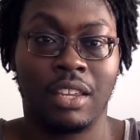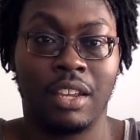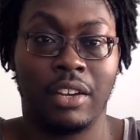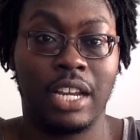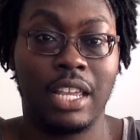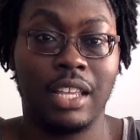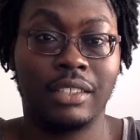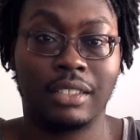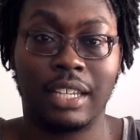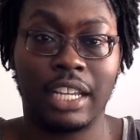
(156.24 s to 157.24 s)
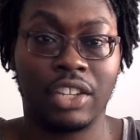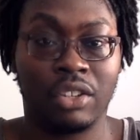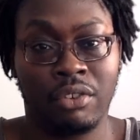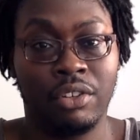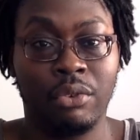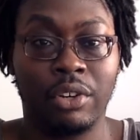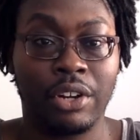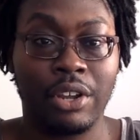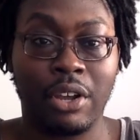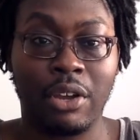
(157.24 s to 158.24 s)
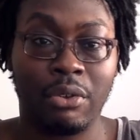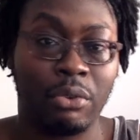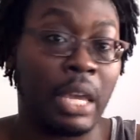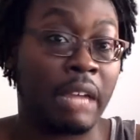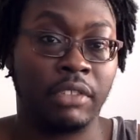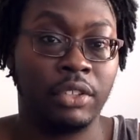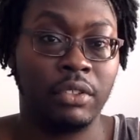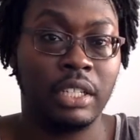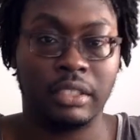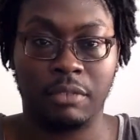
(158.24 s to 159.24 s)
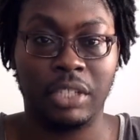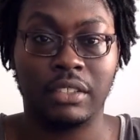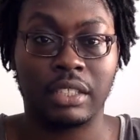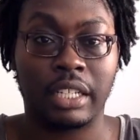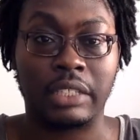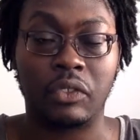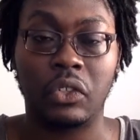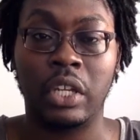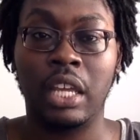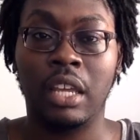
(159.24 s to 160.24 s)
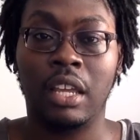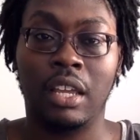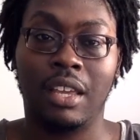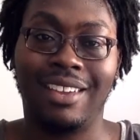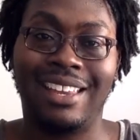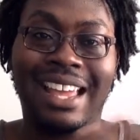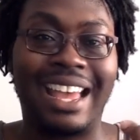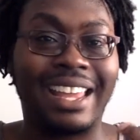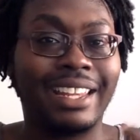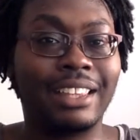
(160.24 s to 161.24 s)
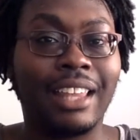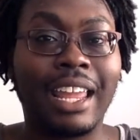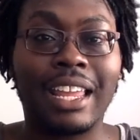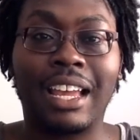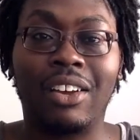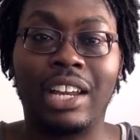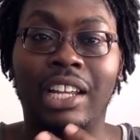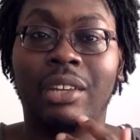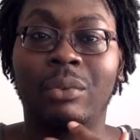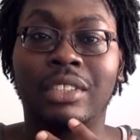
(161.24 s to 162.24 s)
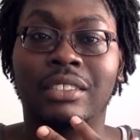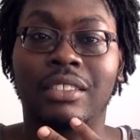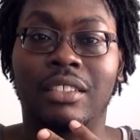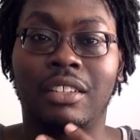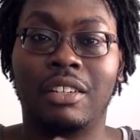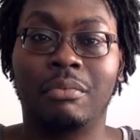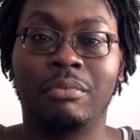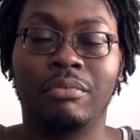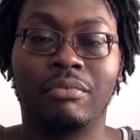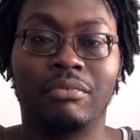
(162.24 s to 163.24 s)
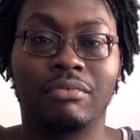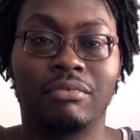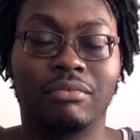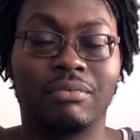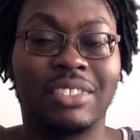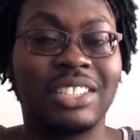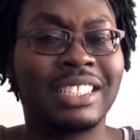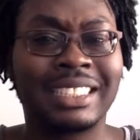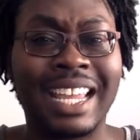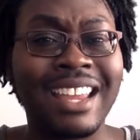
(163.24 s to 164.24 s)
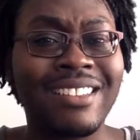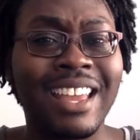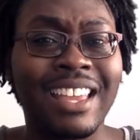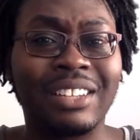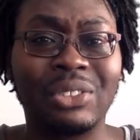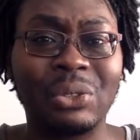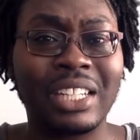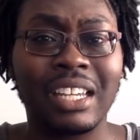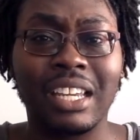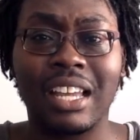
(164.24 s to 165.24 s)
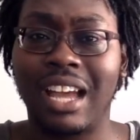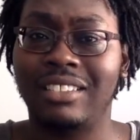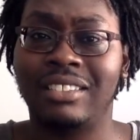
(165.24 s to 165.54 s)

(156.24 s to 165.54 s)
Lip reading: here it is, like you can do it on your own. You have to do this to be successful. And I didn't like how they was saying that and doing it.